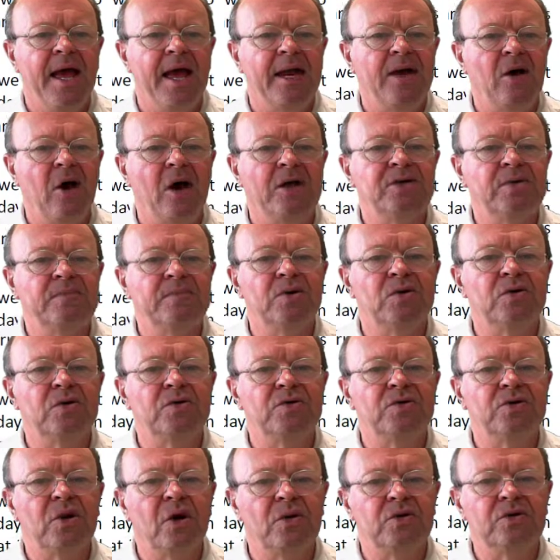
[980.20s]
An item
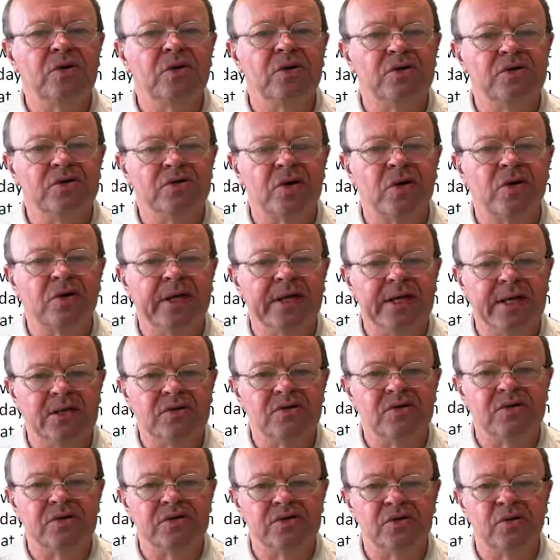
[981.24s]
called non-controlling
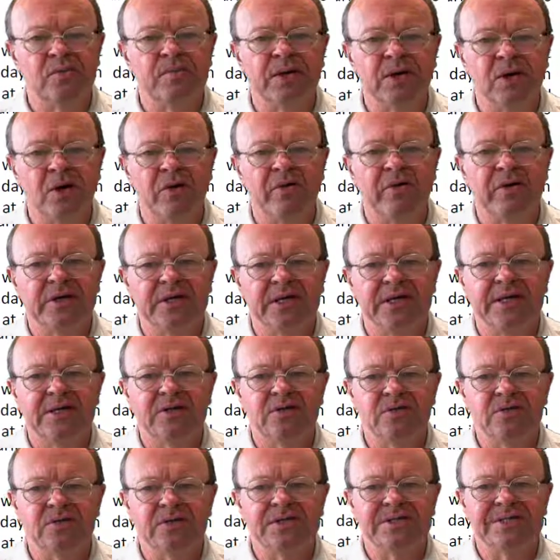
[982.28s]
interests or minority
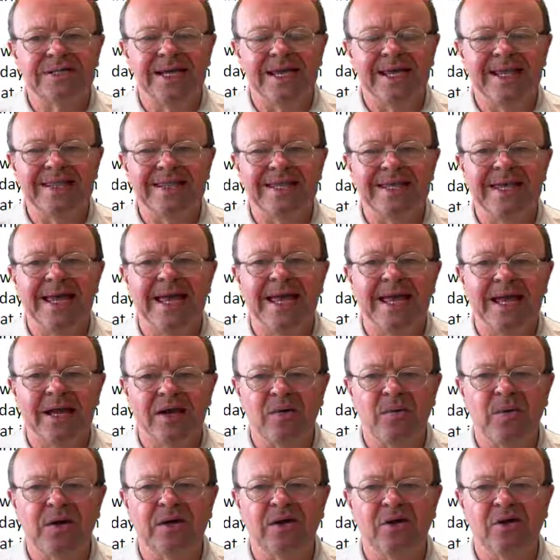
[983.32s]
interests in the
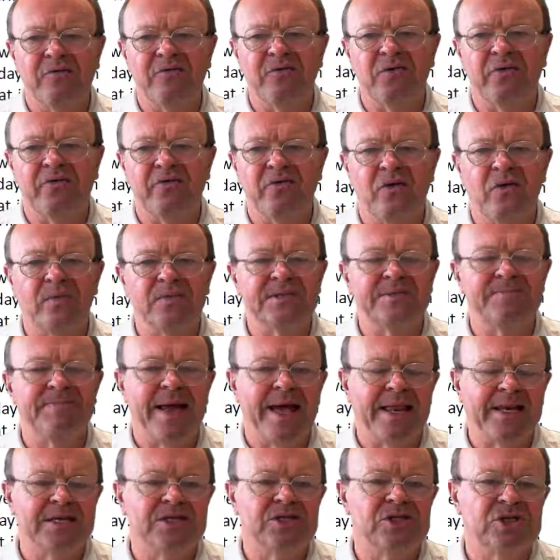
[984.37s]
equity of your firm's
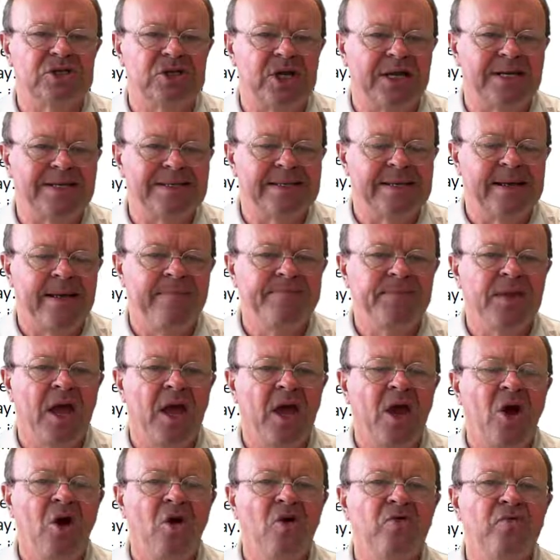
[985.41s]
balance sheet
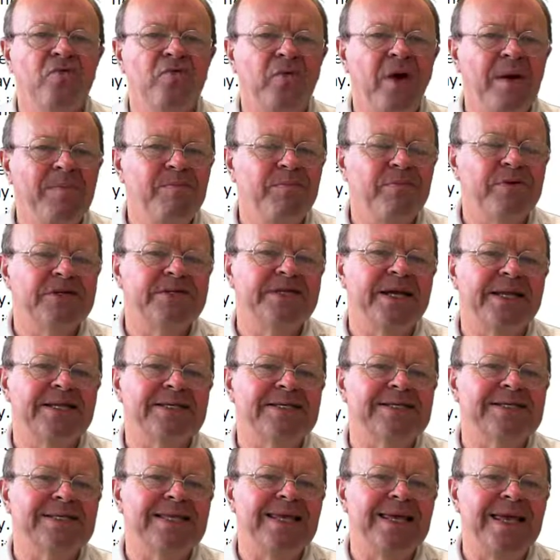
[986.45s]

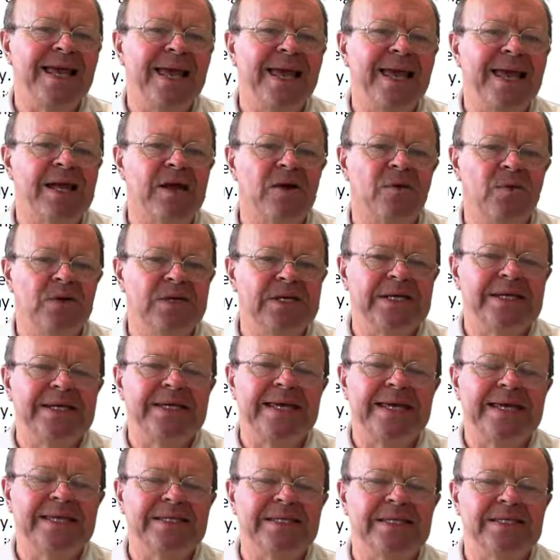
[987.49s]
represents the
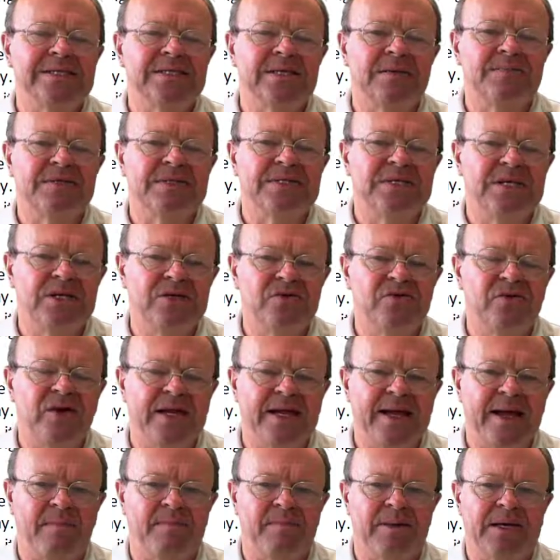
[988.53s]
equity in the subsidiary
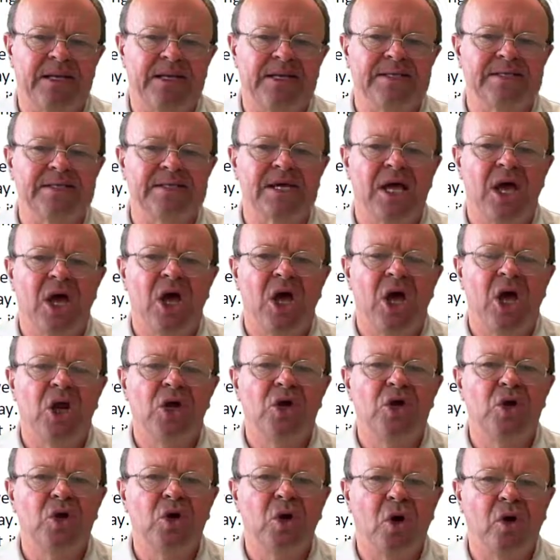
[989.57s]
companies
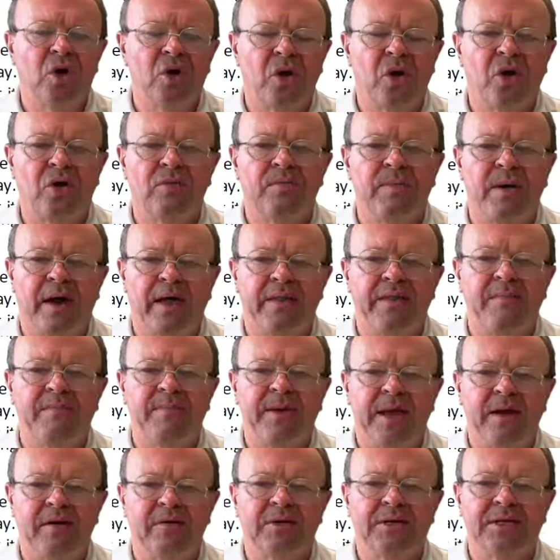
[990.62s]
not owned by the
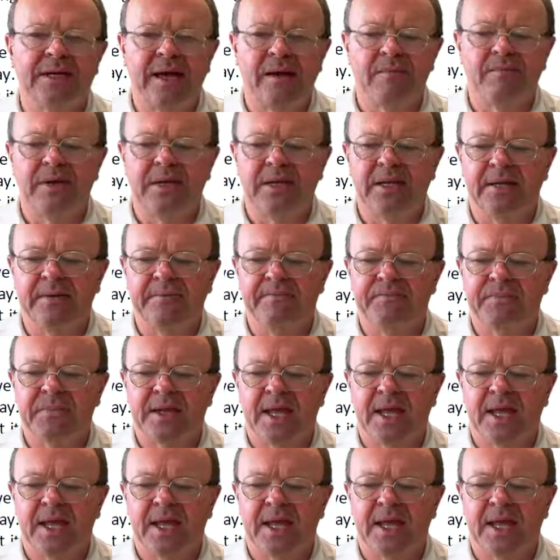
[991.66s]
parent company,